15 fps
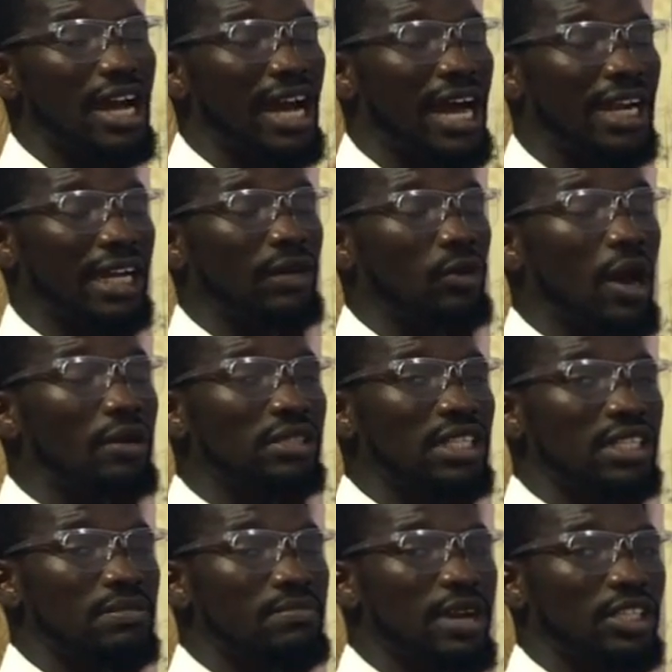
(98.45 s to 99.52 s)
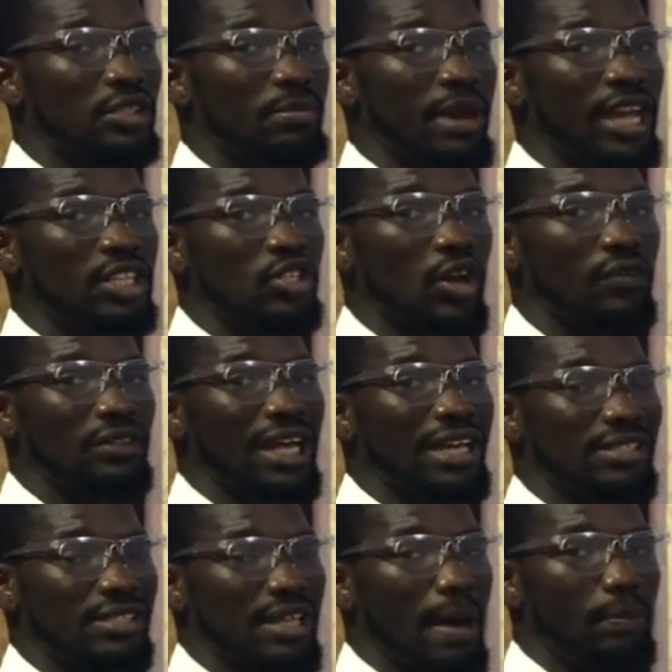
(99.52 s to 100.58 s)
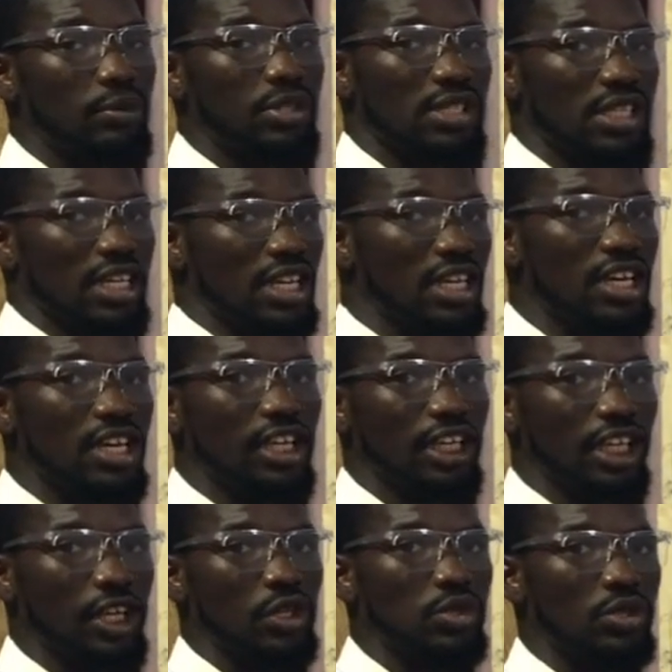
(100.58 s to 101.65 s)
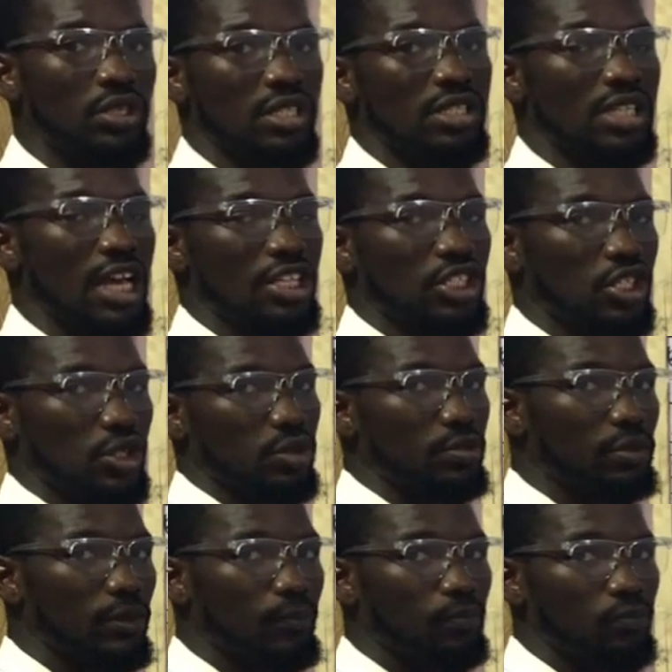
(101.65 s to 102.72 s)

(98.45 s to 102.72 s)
And what is the measurement of that sample C into the test tube?